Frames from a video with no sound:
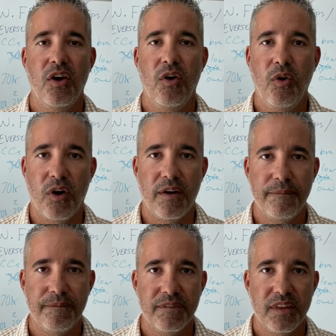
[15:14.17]

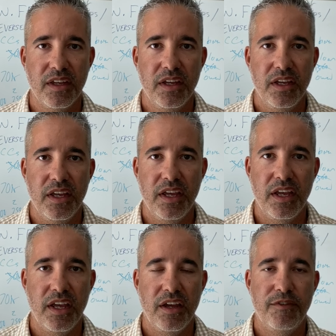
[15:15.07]
Or
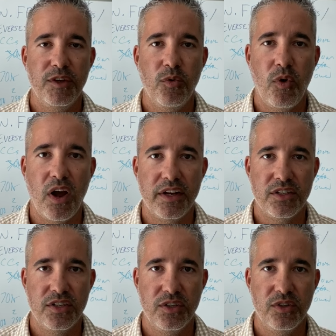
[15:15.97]
if you want
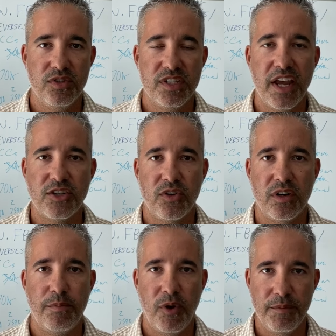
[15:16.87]
to schedule an
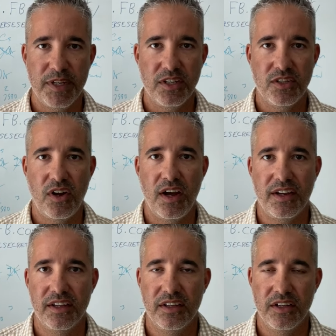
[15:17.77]
appointment to
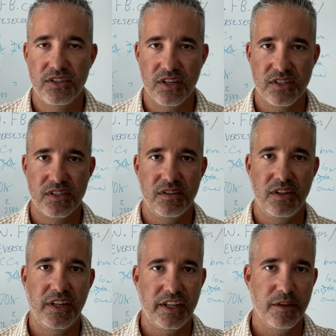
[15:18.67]
talk, just
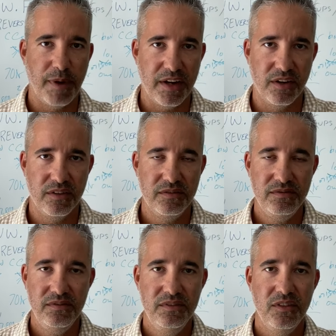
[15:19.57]
click the button
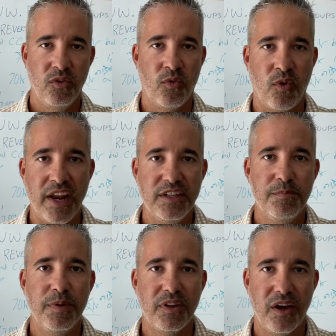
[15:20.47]

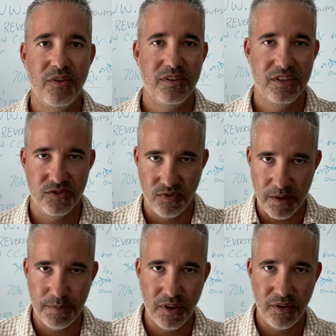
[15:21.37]
right below. It's
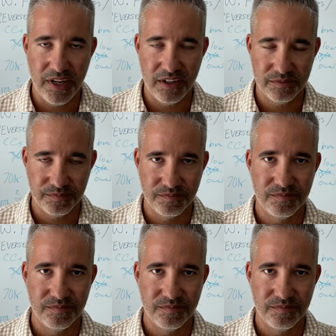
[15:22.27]
right below here.